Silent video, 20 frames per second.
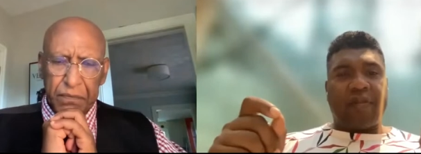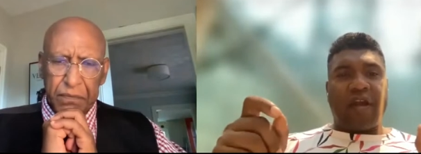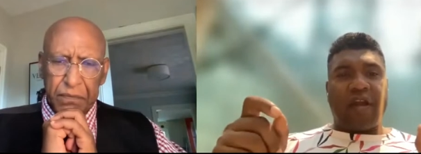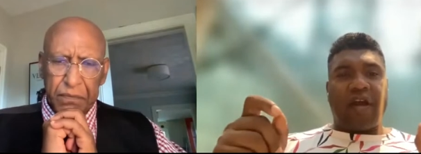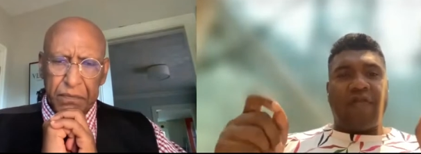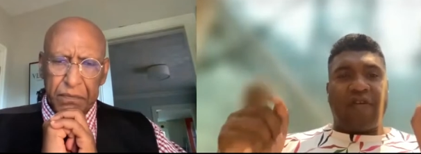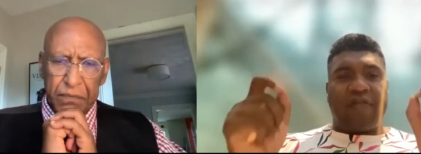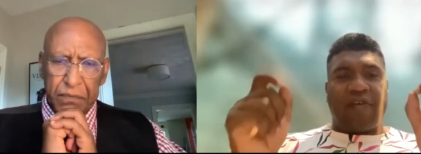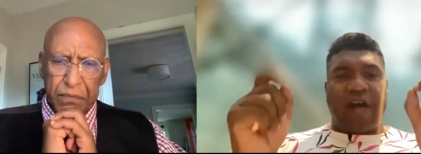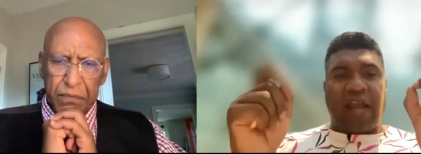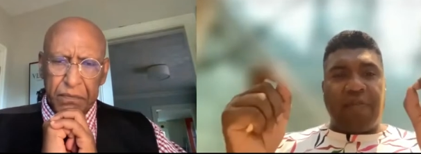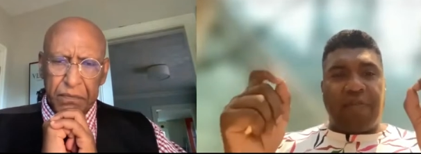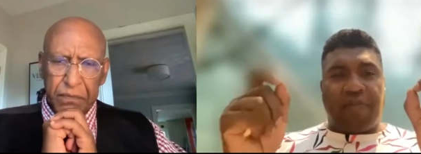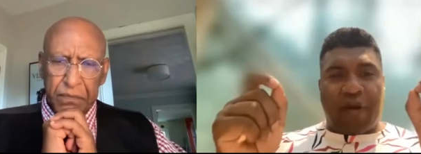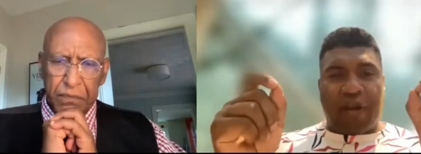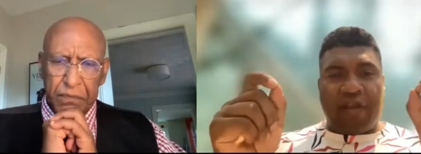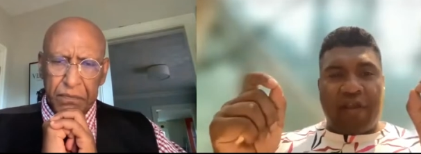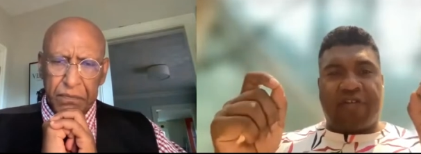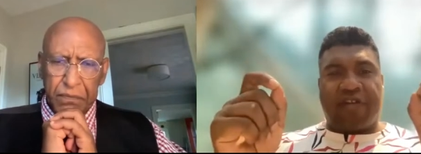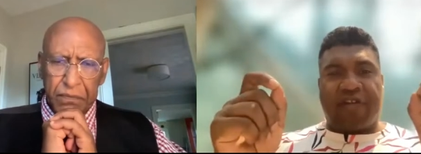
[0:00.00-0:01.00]
Speaker 1: of a
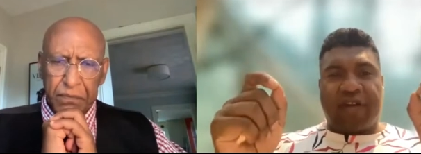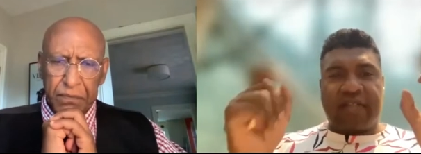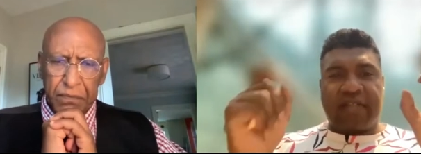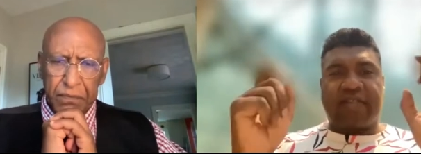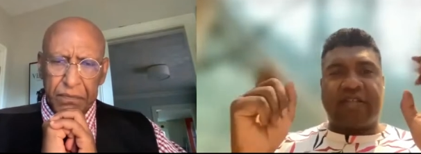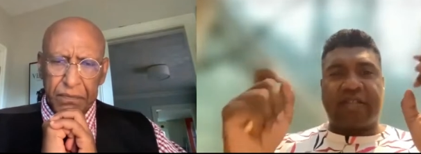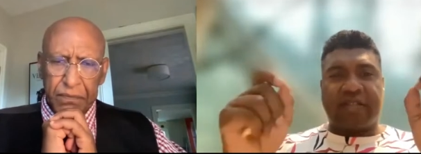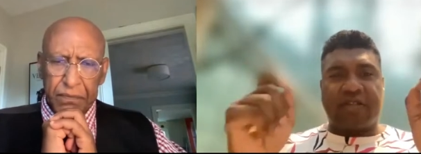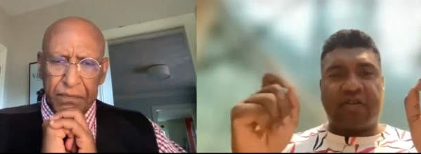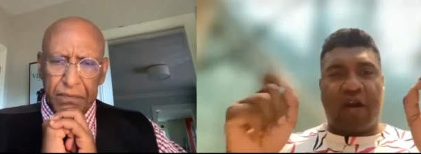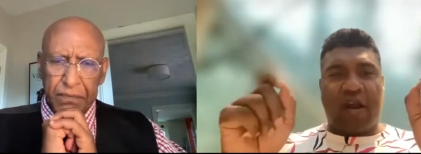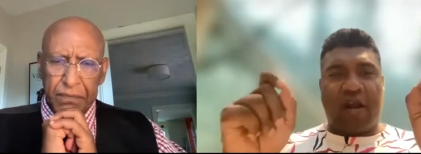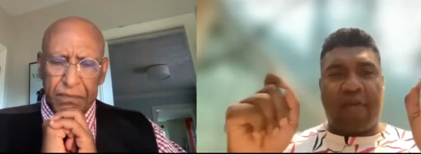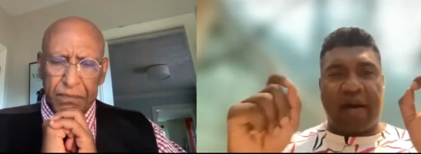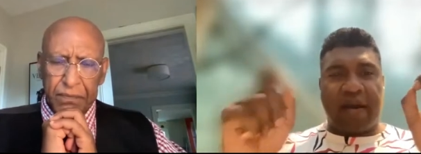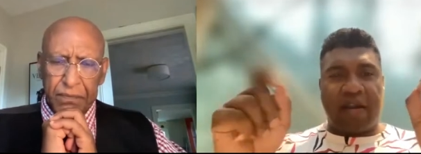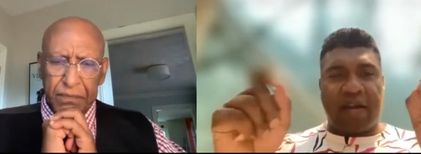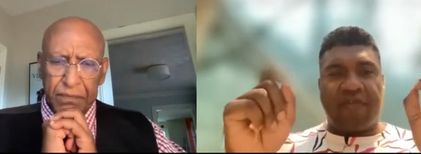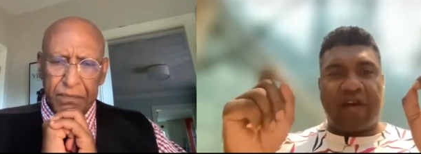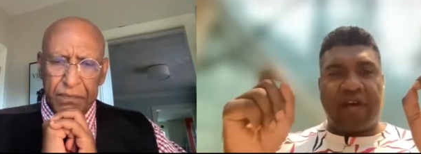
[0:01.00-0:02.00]
vibration, let's just talk
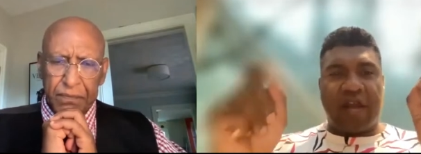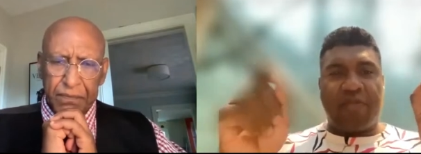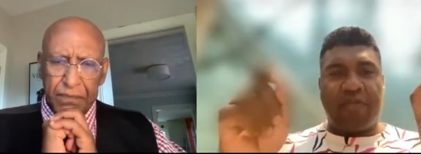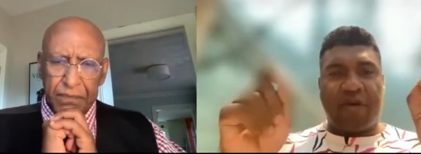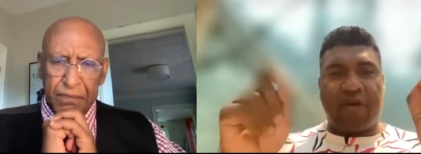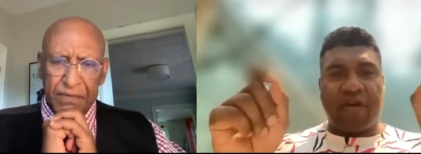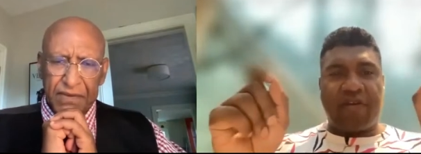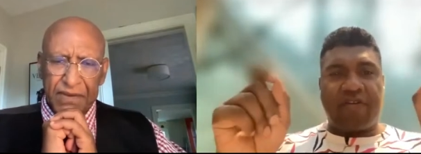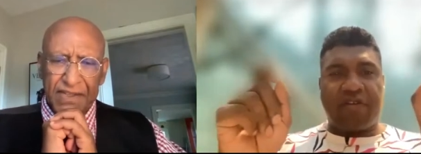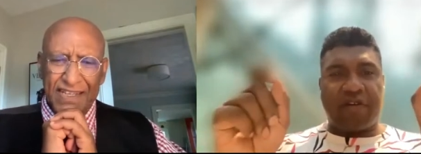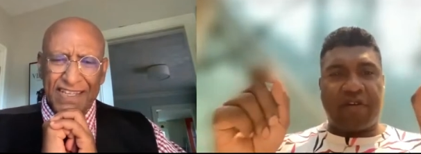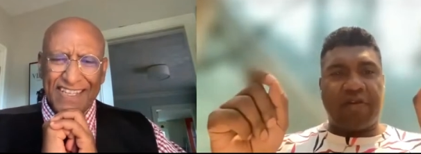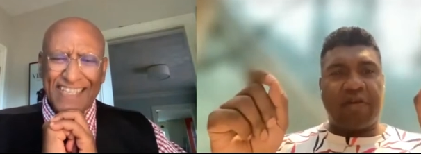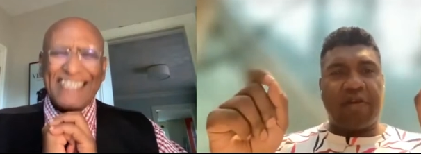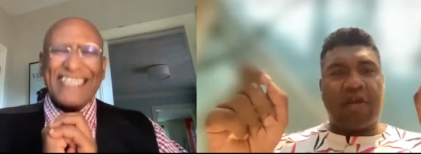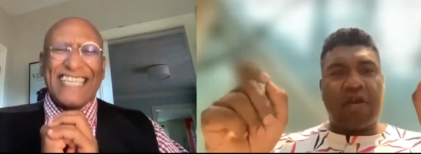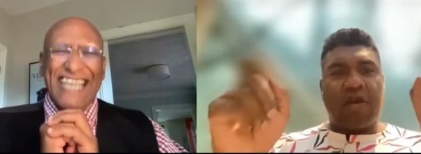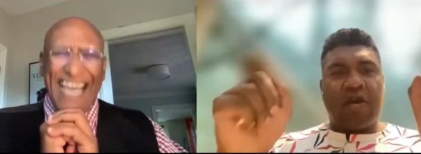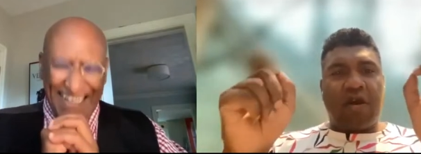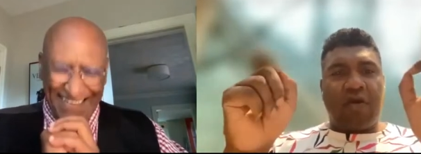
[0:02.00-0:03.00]
about a vibration.
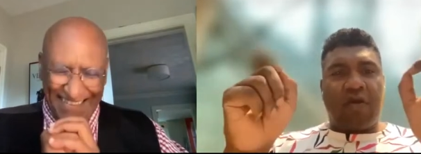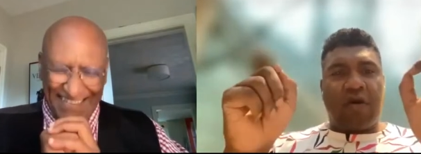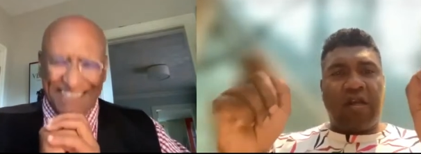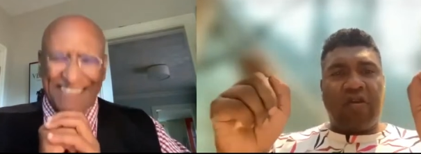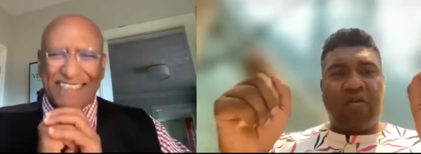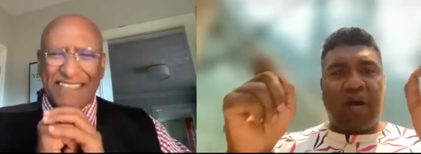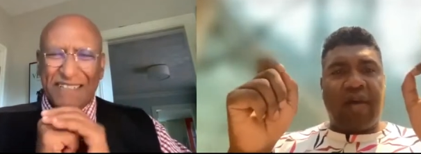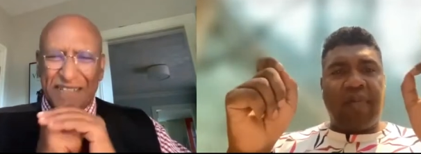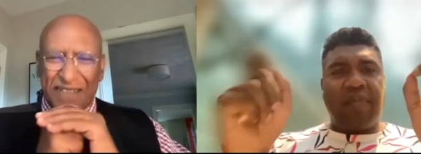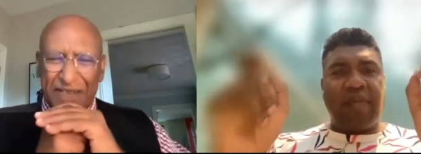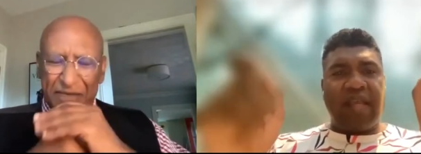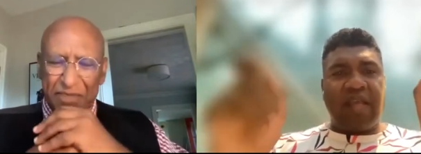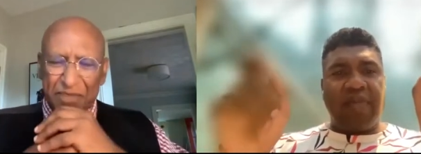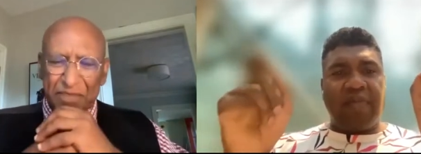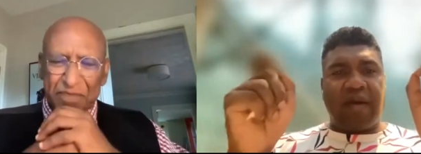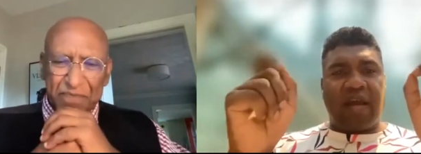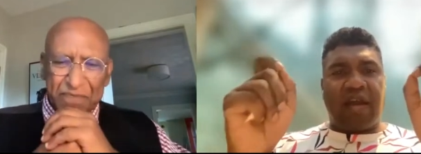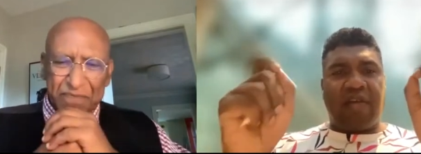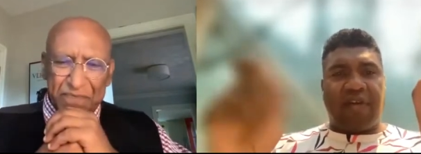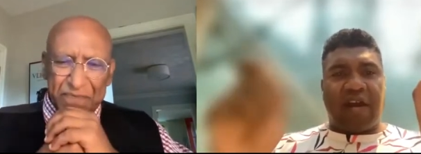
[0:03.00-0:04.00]
Yes. What do I mean
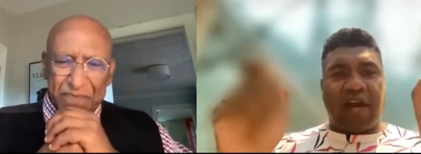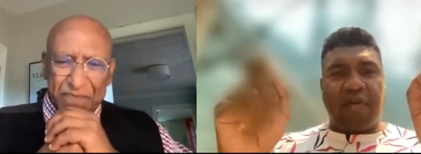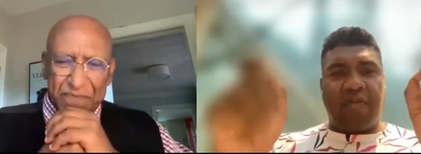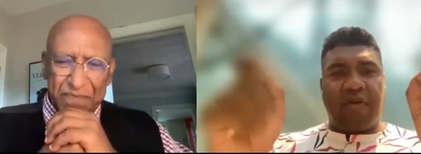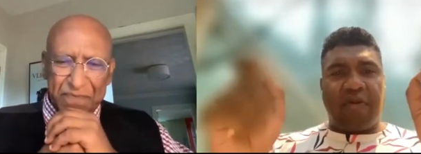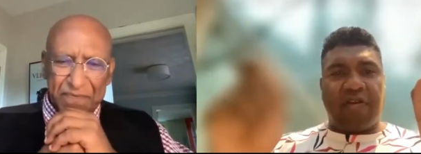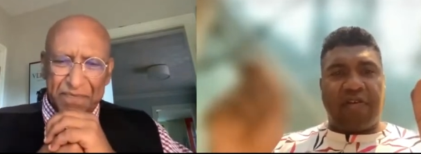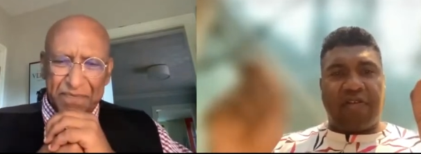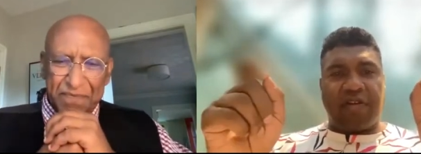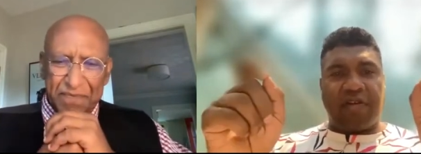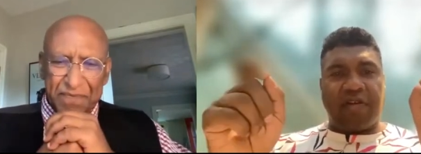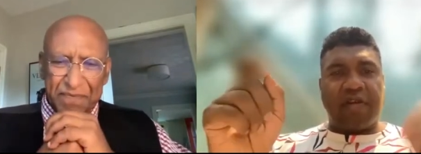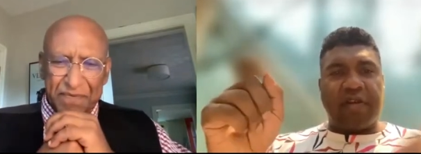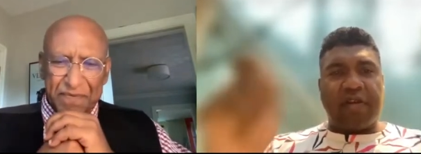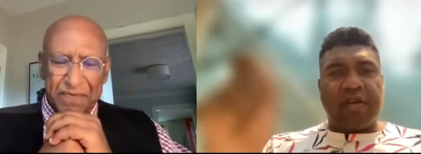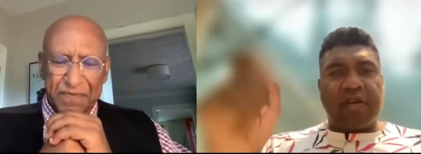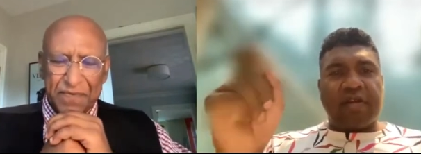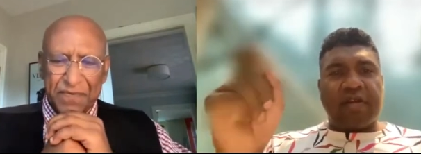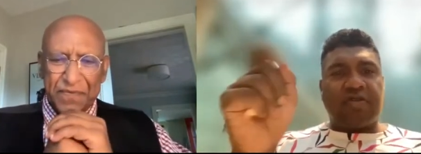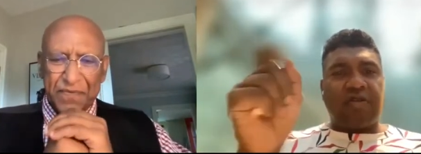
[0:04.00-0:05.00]
by a vibration?
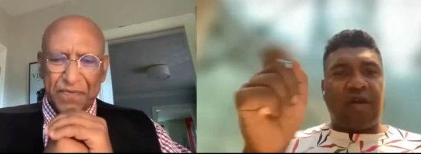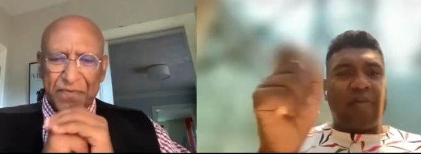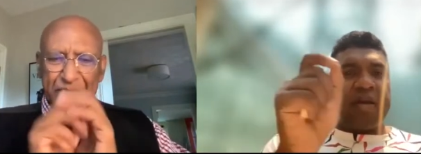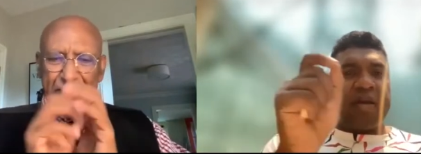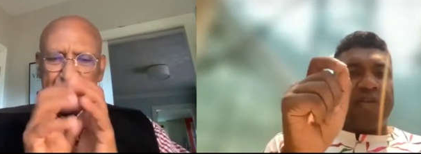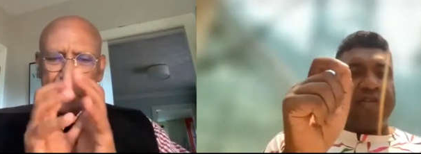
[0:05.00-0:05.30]
So I'm going